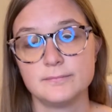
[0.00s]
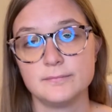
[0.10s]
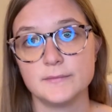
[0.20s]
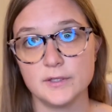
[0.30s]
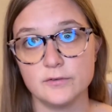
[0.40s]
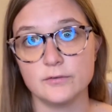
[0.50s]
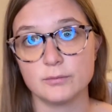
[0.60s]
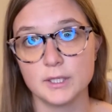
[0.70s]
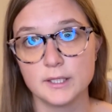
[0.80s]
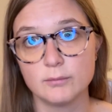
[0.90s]
This is
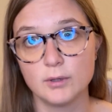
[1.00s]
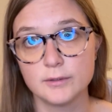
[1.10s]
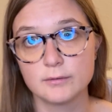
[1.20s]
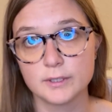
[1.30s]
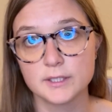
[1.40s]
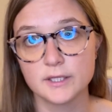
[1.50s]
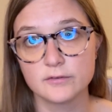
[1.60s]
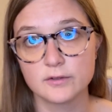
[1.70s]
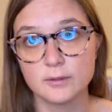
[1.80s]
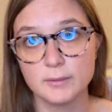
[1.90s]
really what the ring light's
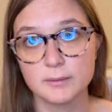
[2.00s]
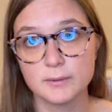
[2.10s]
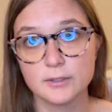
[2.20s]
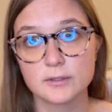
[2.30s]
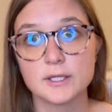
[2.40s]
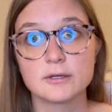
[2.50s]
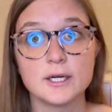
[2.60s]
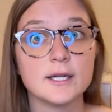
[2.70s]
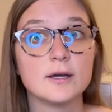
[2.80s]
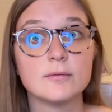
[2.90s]
gonna make me look like right
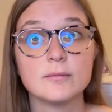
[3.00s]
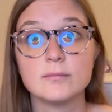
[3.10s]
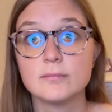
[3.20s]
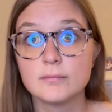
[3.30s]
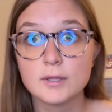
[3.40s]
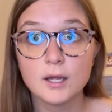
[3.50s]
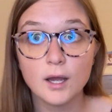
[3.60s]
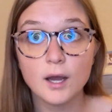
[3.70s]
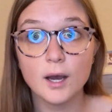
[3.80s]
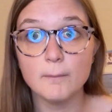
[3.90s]
now?
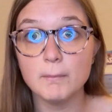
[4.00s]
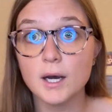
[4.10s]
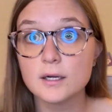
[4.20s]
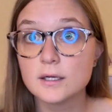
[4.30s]
A bug?